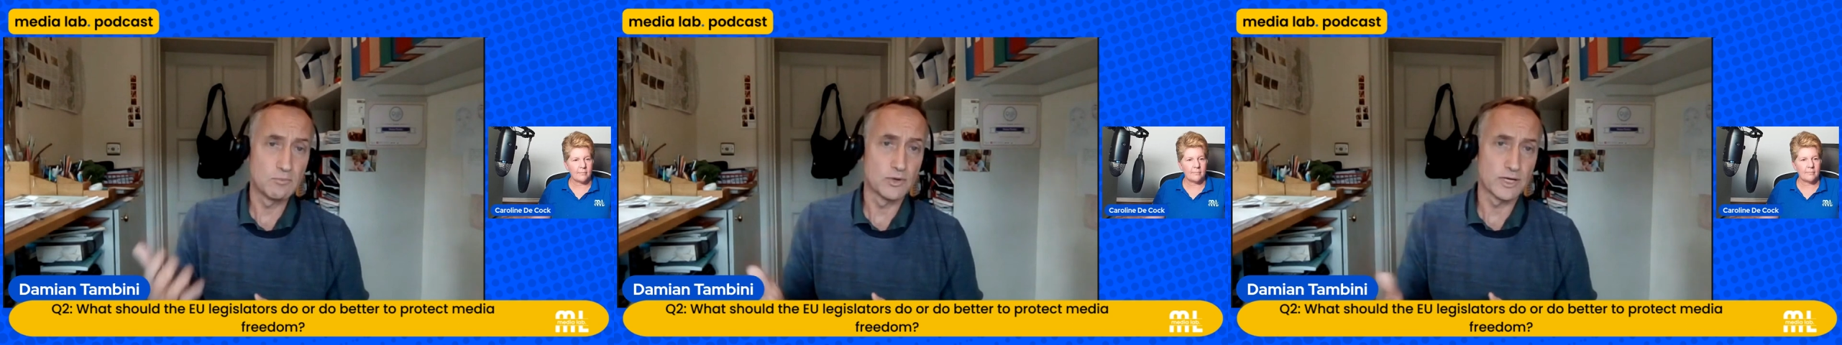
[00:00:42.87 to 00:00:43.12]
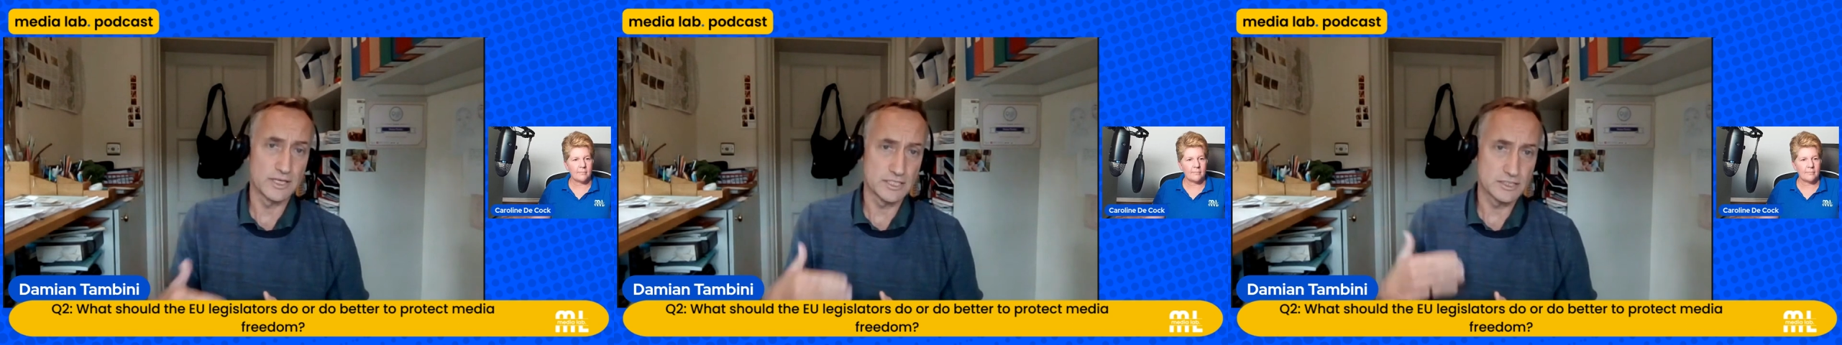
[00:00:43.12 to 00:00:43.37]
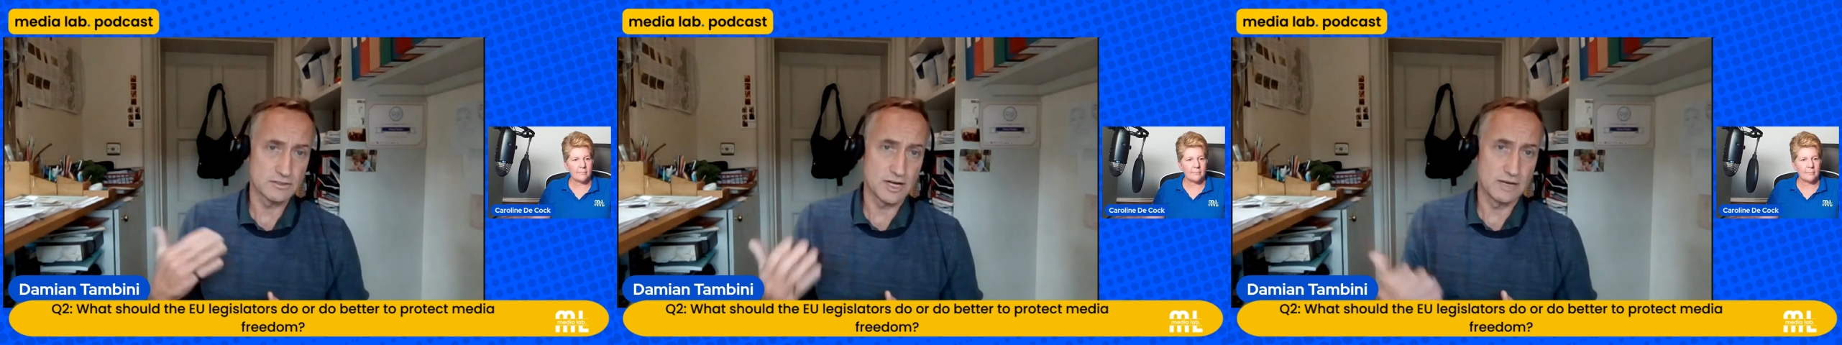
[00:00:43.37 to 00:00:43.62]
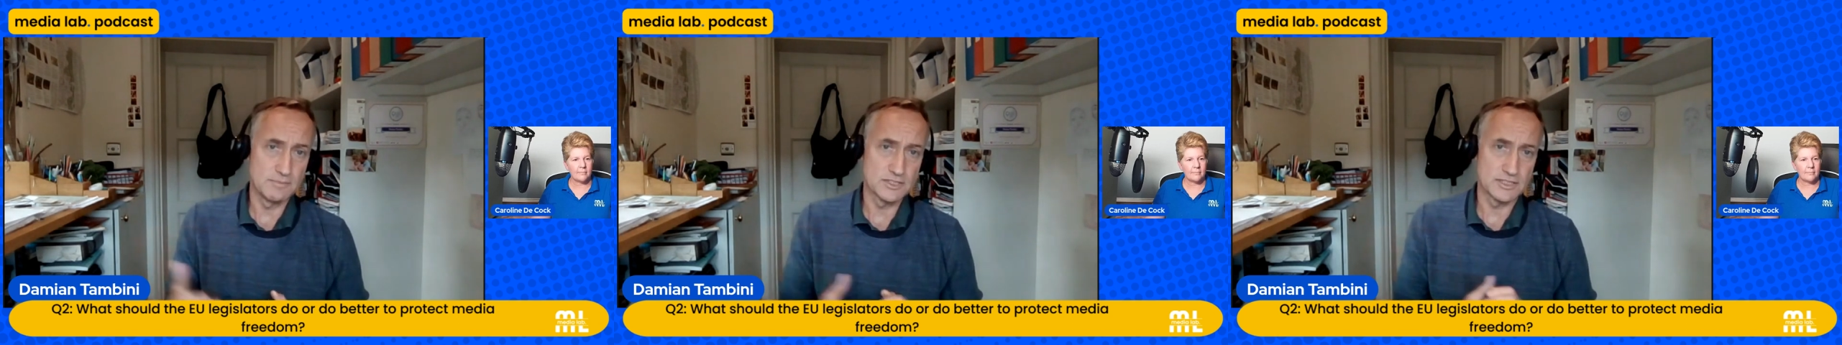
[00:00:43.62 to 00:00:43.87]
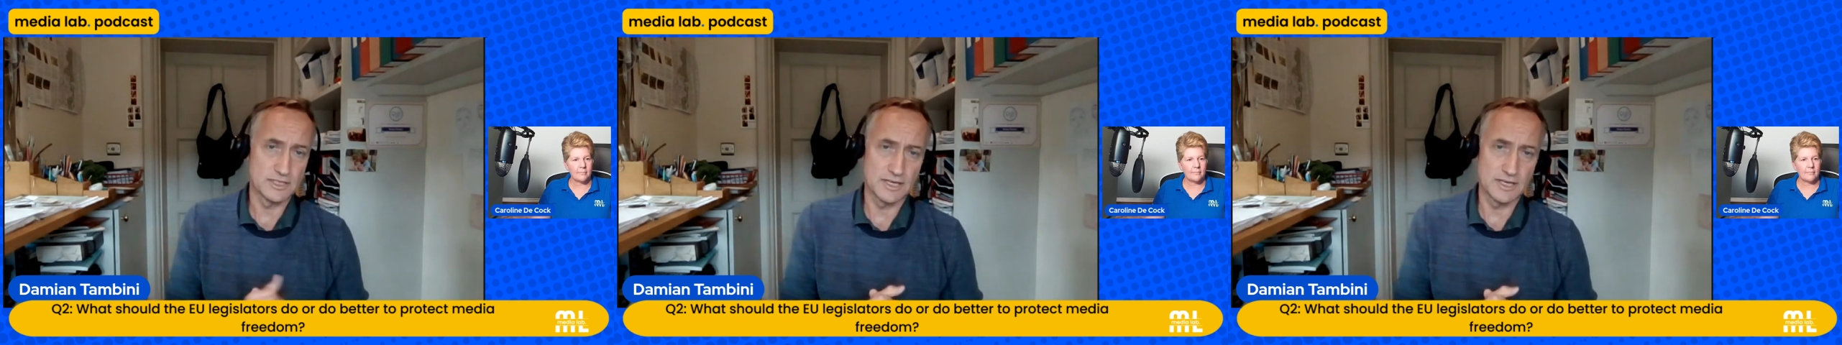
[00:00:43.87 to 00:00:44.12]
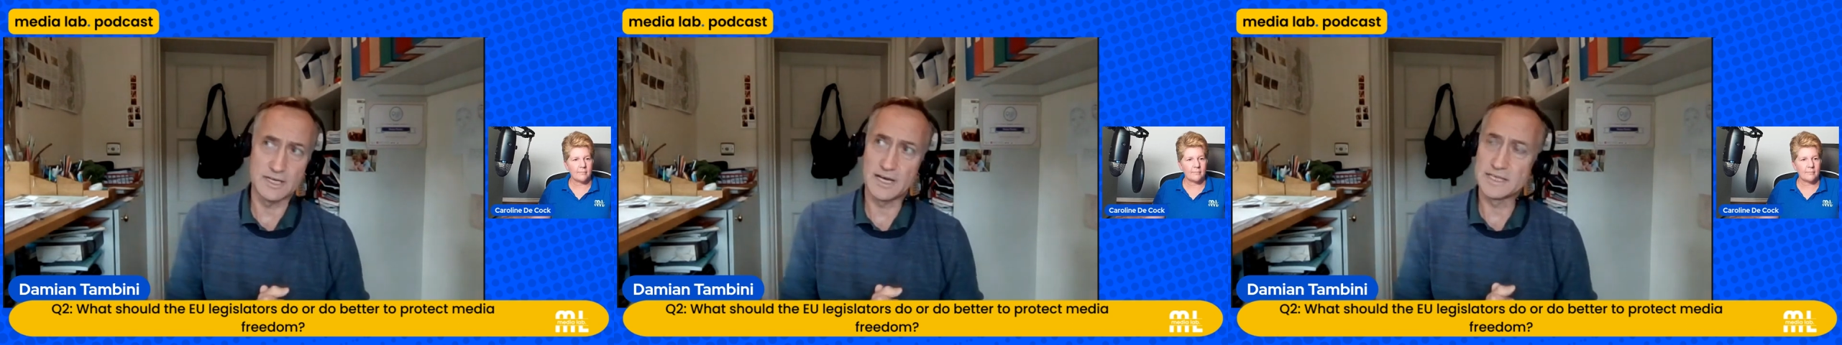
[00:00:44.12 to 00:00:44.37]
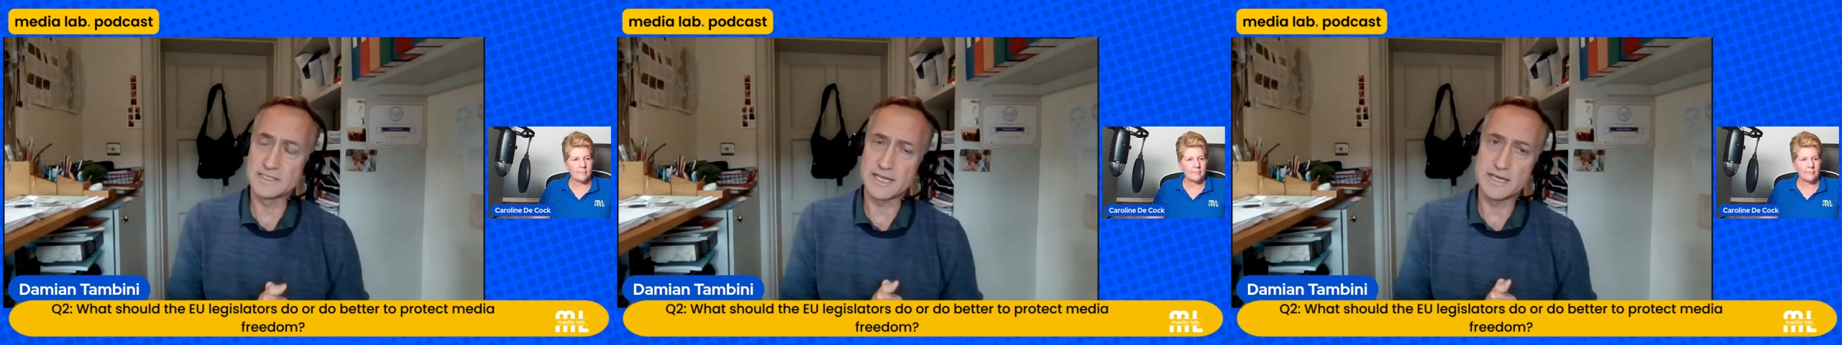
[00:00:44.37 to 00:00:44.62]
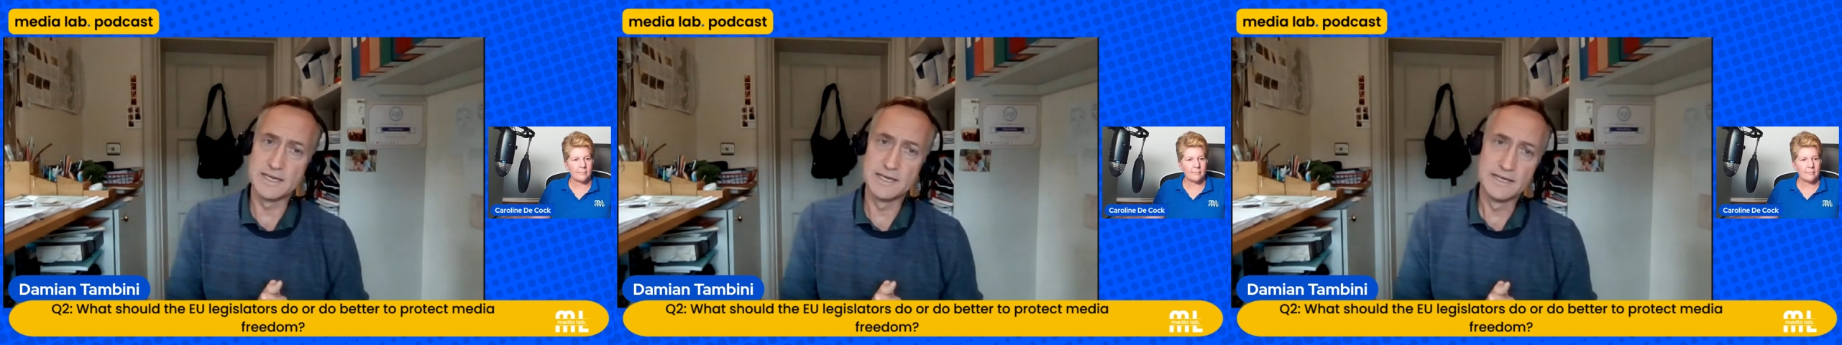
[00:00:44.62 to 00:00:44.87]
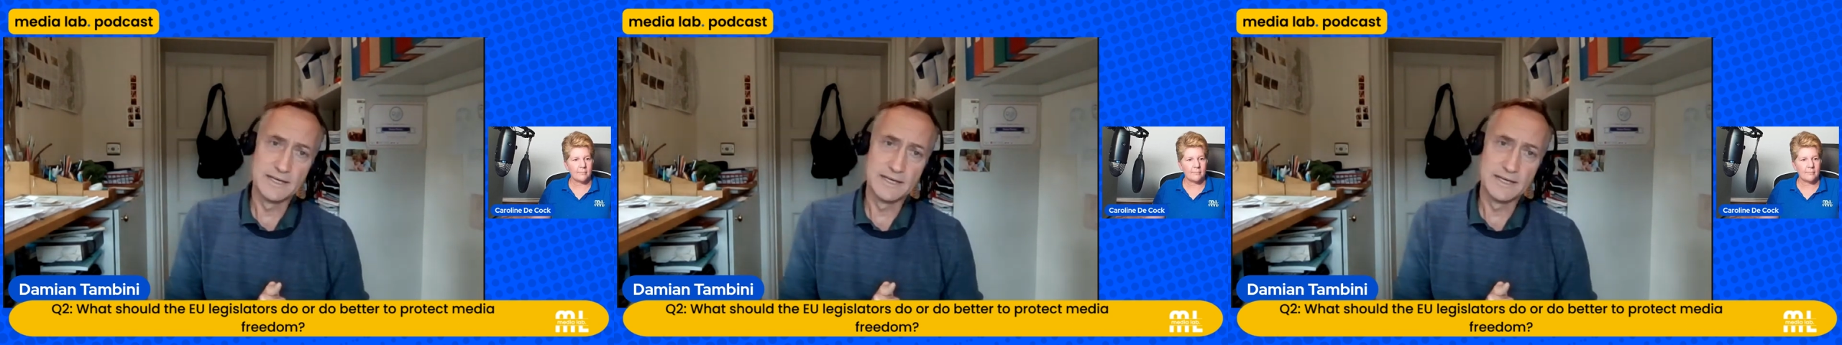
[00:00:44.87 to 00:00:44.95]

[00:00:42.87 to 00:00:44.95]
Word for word: what I described as a, a as a